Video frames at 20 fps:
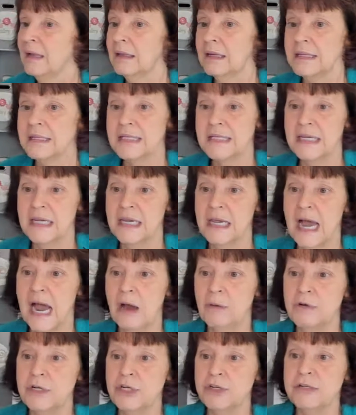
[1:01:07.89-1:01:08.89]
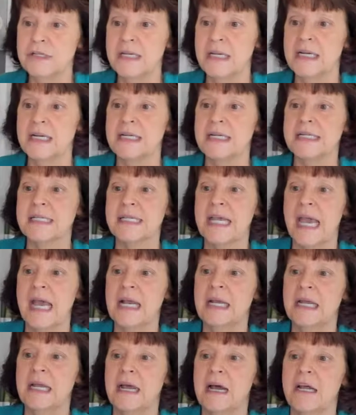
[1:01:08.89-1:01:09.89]
Let's see. How would you send it to
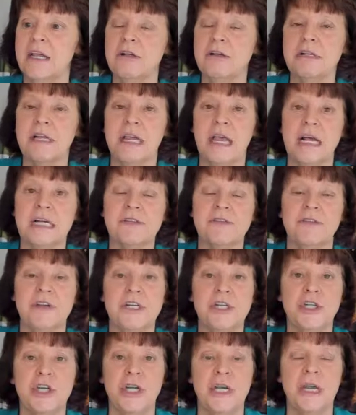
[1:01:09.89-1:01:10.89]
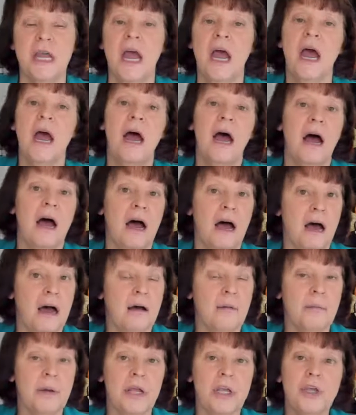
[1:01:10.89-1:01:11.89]
Scan and Cut using SVG?
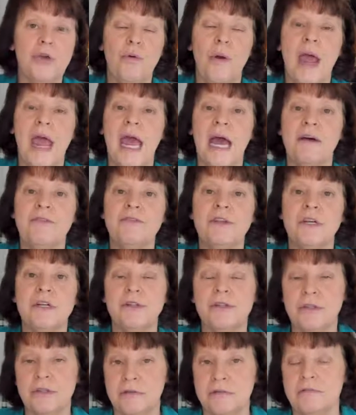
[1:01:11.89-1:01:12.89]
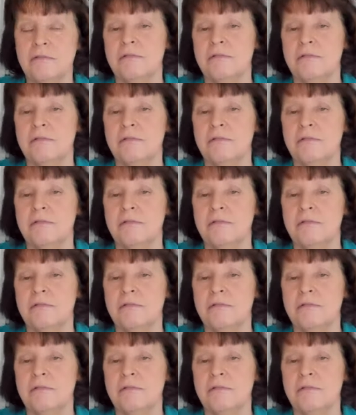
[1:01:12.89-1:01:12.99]
You have to